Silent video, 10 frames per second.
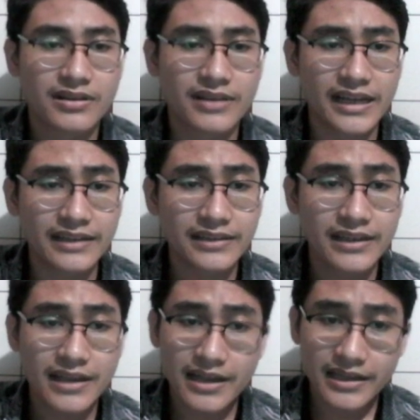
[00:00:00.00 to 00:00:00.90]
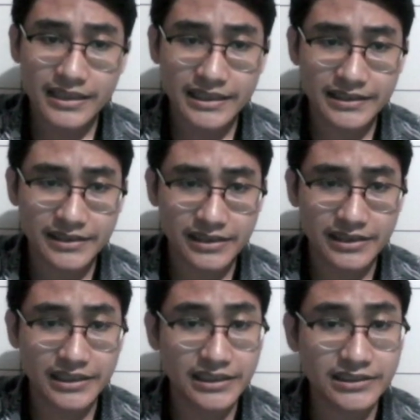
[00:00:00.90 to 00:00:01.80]
Then, in
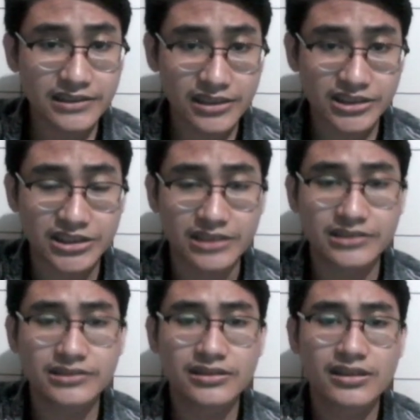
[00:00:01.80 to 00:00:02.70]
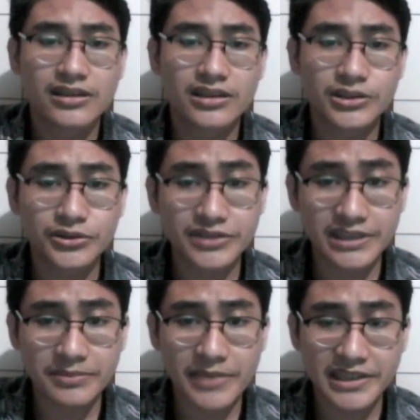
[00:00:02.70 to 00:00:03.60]
the instructions
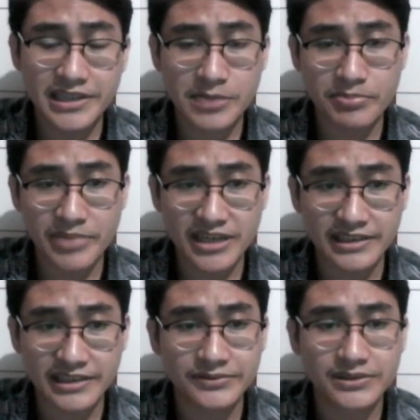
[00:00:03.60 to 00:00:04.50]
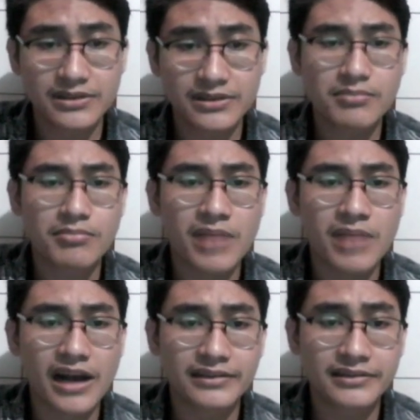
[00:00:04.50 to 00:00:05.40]
using many imperatives,
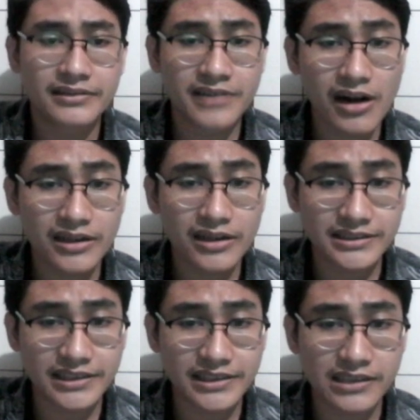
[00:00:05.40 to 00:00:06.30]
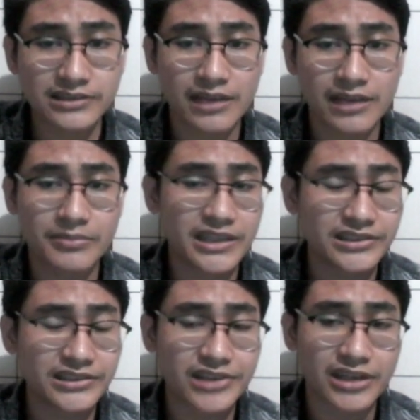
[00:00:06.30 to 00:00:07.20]
but there are still some
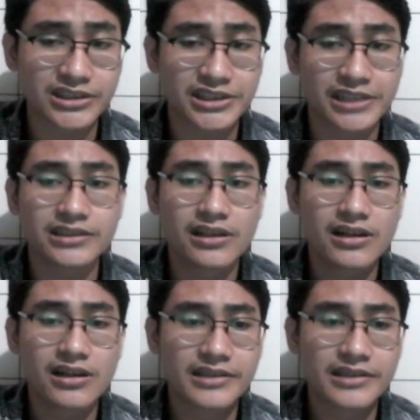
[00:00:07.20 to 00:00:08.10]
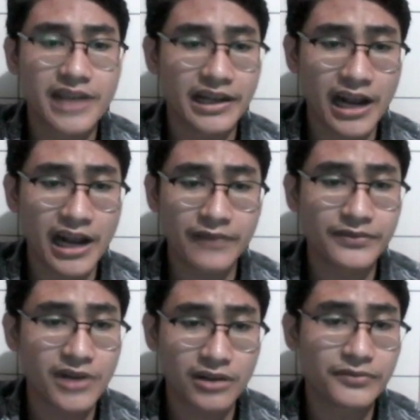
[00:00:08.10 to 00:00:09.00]
instructions that have
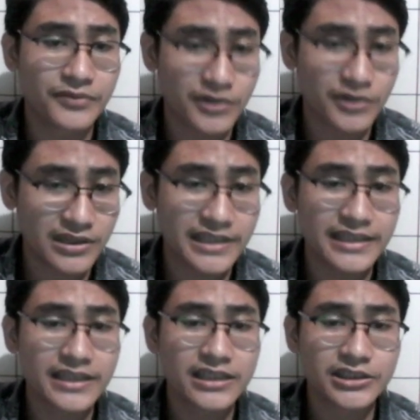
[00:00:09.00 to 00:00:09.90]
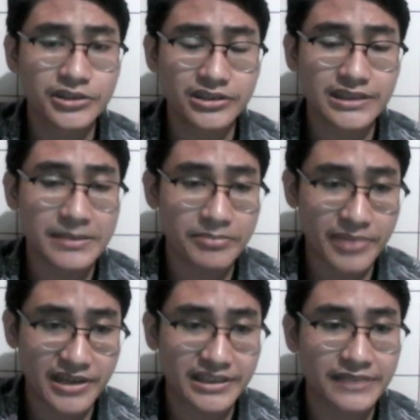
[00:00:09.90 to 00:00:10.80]
not fully used
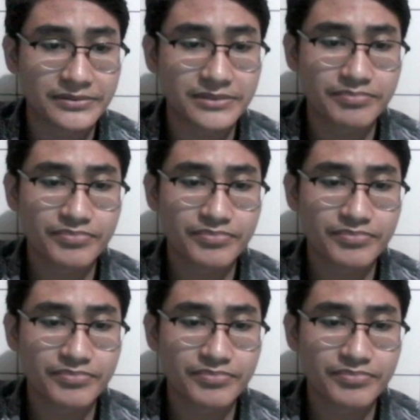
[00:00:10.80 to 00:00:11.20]
imperatives.